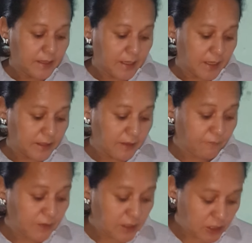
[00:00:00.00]
The
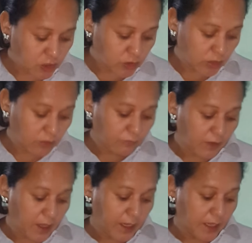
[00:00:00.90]
definition
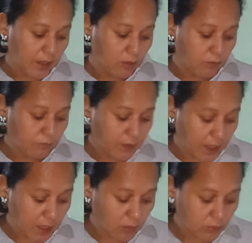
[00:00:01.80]
of
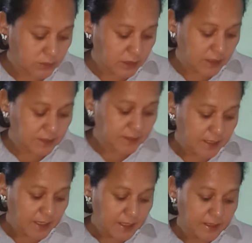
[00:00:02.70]
angle is
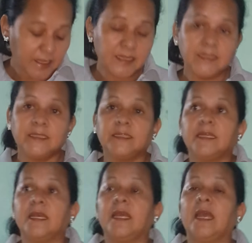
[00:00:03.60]

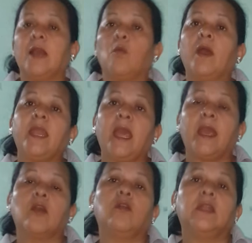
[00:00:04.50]
one
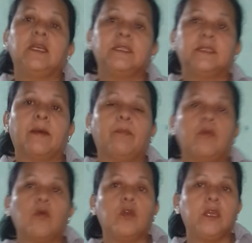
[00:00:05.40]
angle is the
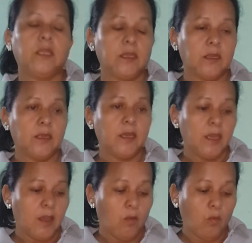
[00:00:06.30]
point
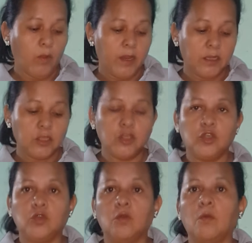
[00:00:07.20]
where
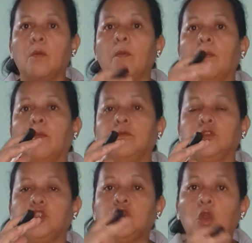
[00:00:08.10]
you
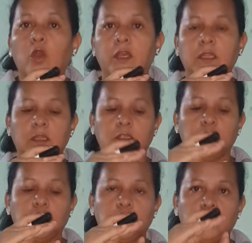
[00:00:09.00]
join
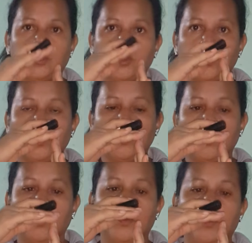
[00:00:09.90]
two
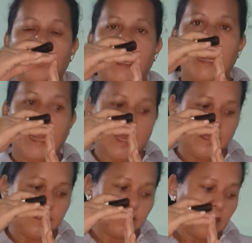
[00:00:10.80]

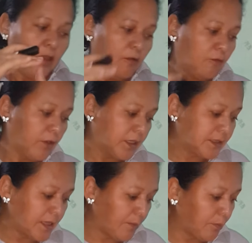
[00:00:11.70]
lines. For
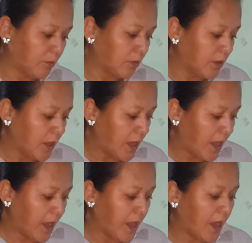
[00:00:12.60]
example,
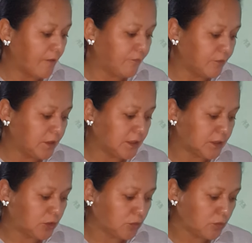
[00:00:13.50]
I have
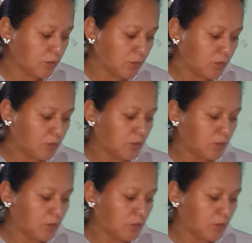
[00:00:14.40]
these two